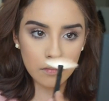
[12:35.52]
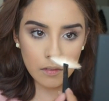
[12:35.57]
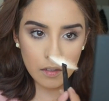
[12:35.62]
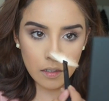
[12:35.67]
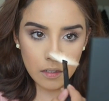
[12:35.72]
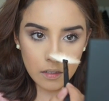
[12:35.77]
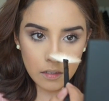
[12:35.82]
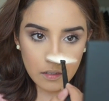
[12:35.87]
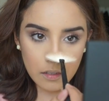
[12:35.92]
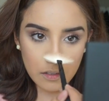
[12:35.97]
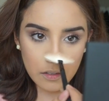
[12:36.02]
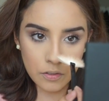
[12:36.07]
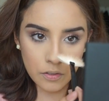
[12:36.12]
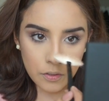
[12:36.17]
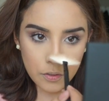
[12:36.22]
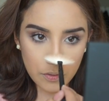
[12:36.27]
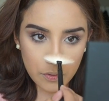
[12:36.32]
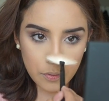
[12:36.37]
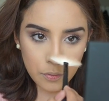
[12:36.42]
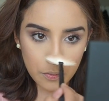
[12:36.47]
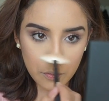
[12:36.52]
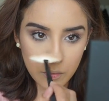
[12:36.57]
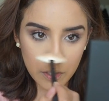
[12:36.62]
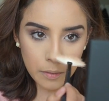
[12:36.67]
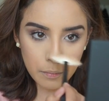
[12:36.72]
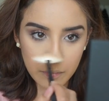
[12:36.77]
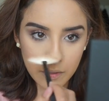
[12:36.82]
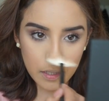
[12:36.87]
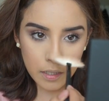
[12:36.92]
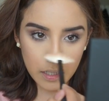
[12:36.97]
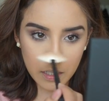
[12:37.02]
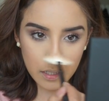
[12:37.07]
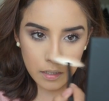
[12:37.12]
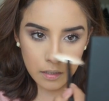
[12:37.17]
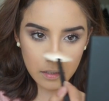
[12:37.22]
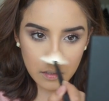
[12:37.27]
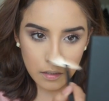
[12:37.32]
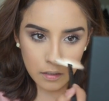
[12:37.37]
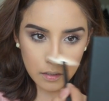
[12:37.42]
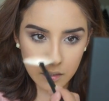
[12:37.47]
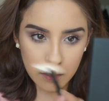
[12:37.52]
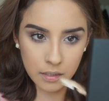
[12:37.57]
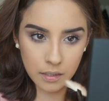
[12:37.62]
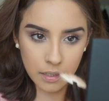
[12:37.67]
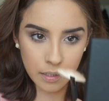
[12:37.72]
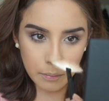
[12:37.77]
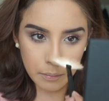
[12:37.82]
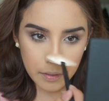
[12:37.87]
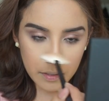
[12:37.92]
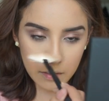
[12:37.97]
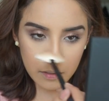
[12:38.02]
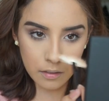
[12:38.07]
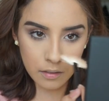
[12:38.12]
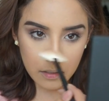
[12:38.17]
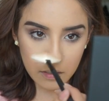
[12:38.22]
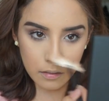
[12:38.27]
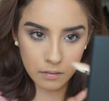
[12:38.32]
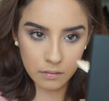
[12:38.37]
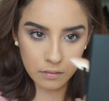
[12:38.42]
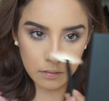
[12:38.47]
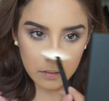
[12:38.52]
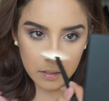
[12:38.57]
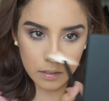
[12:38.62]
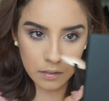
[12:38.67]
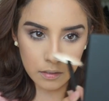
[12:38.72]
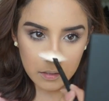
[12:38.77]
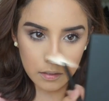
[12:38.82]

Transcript: Just going to sweep that on the tip of the nose.